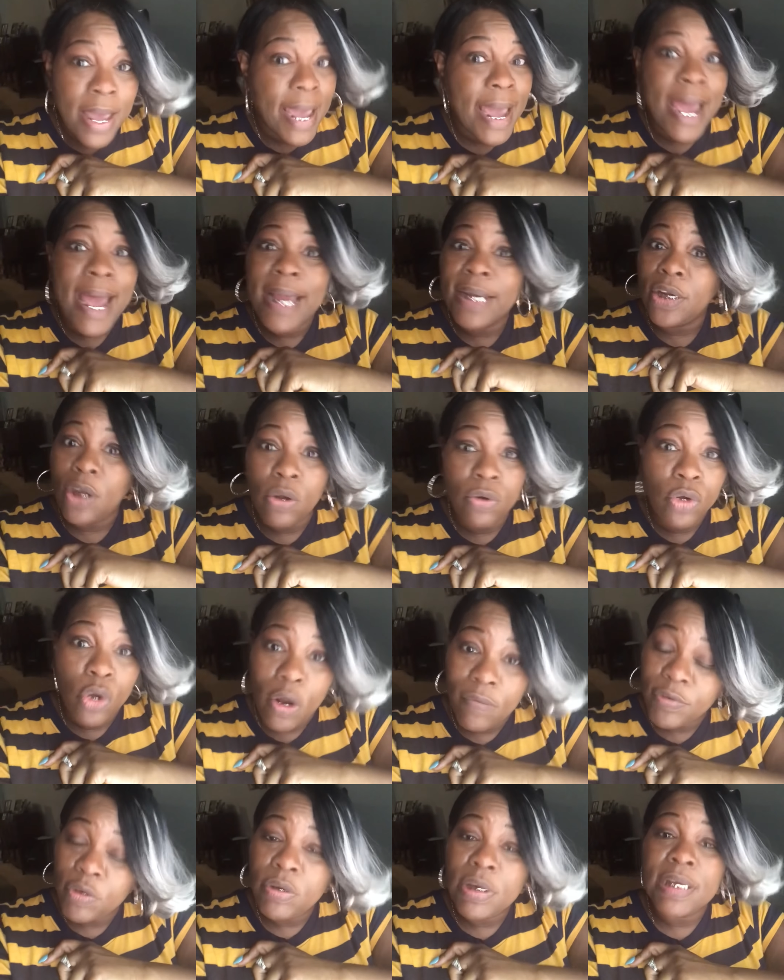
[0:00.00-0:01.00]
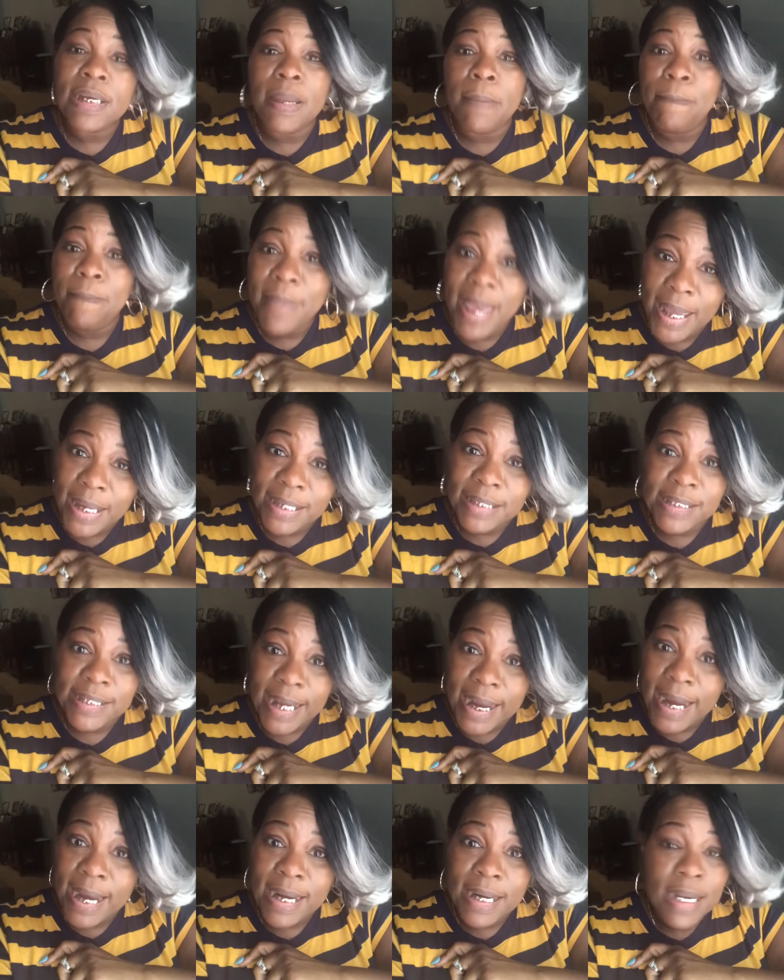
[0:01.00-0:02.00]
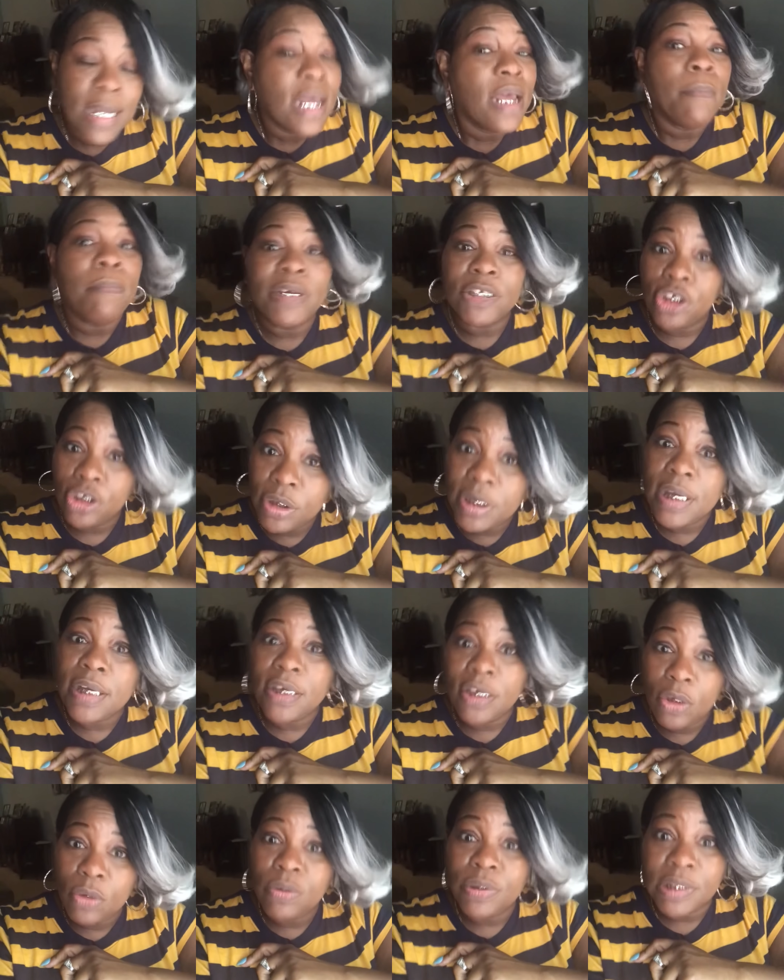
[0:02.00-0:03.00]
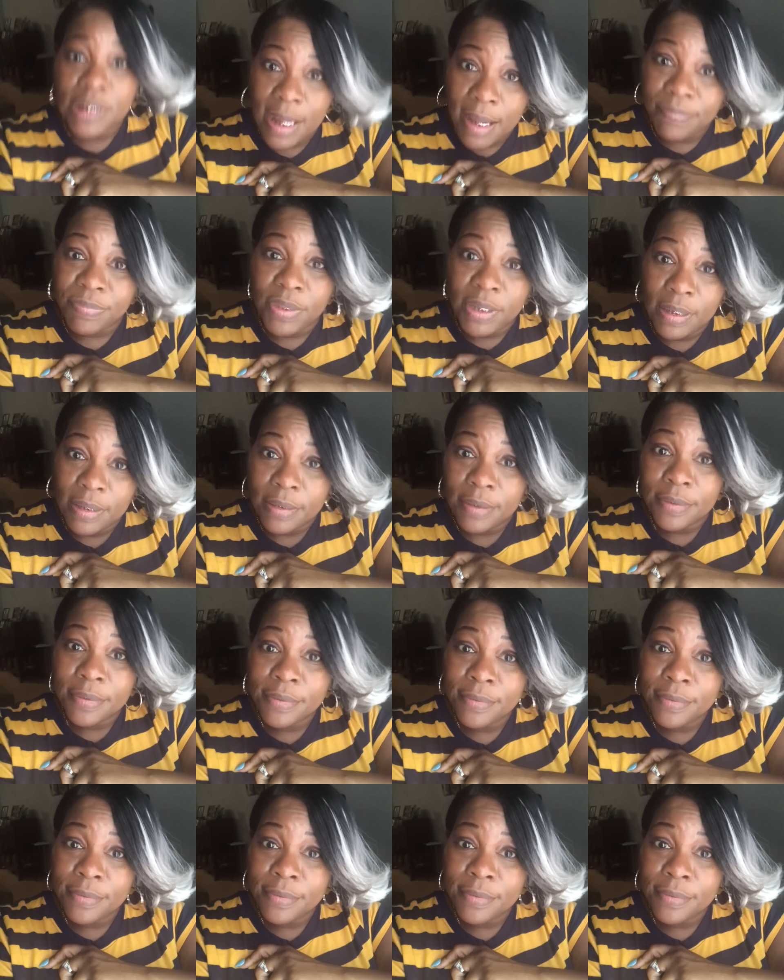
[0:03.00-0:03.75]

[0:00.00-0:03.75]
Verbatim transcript: I don't know if you need to meditate, but you need to do something.